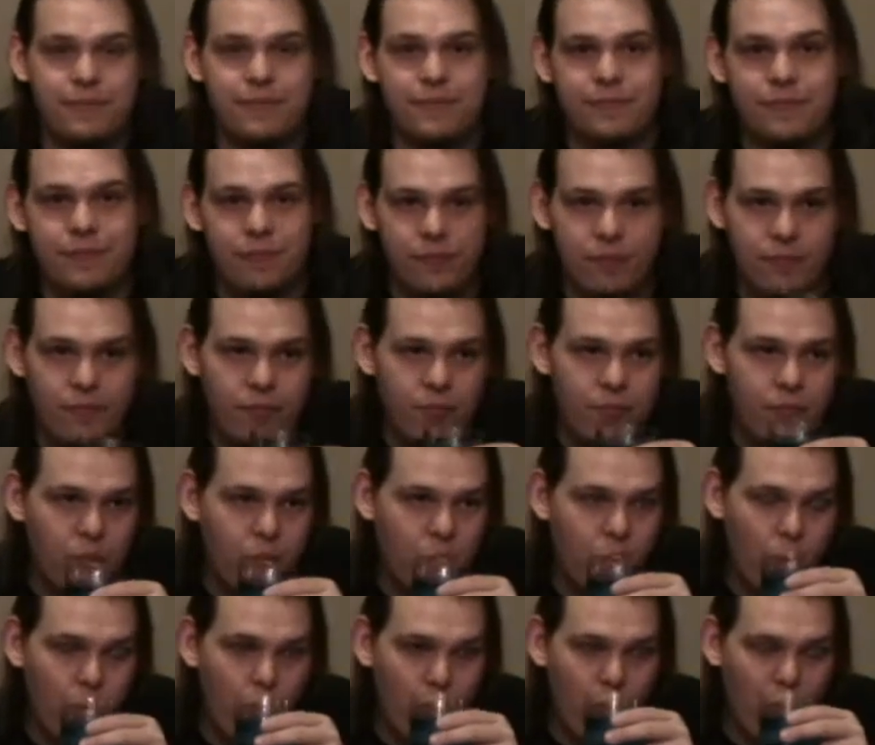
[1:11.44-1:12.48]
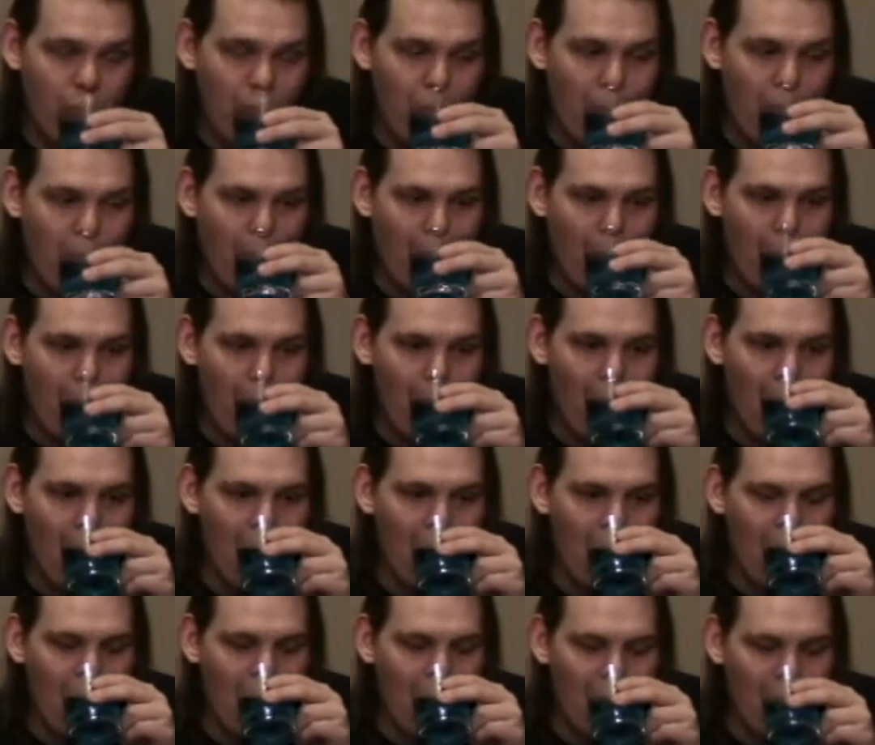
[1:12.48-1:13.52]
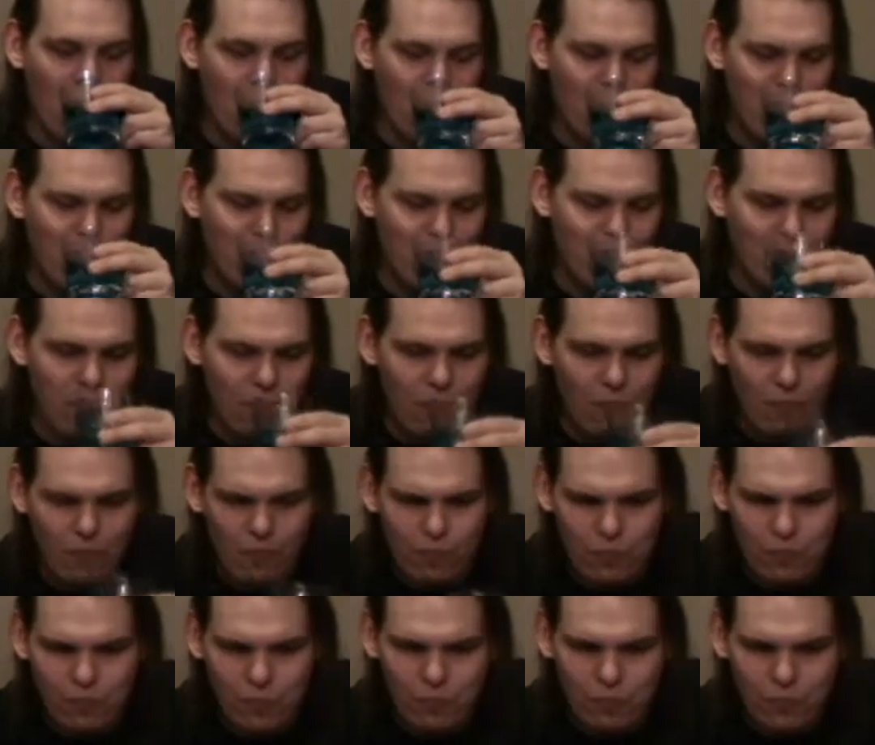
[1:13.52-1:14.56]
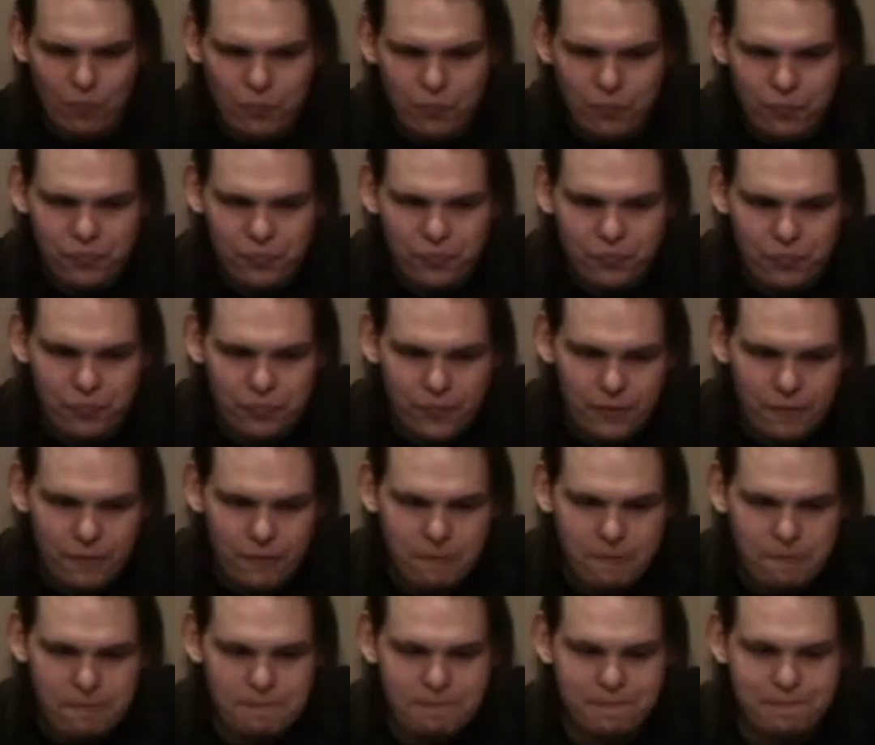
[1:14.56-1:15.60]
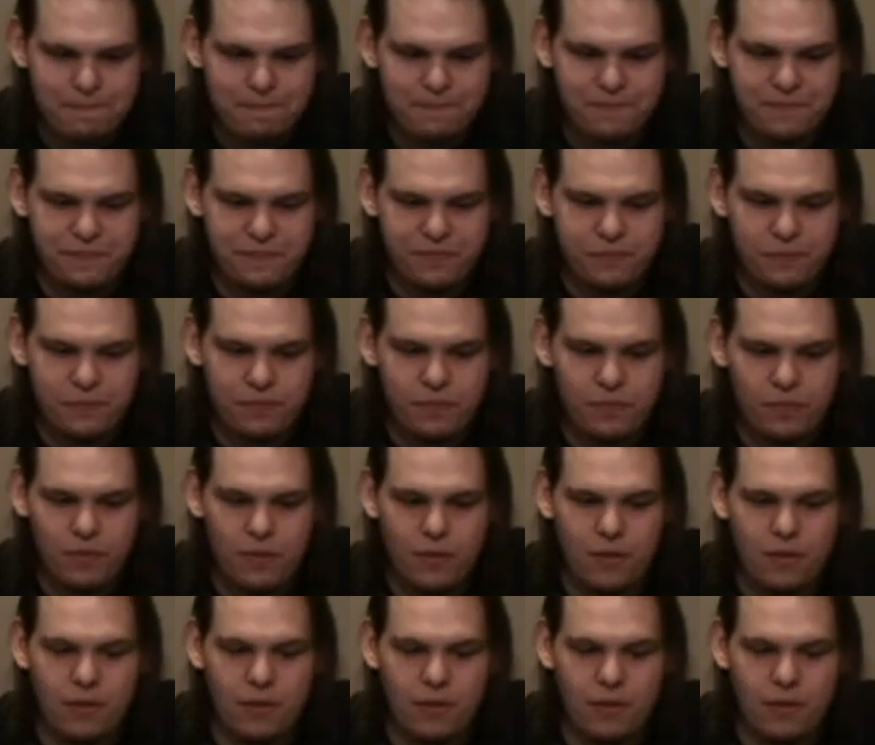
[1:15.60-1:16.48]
Nothing is said.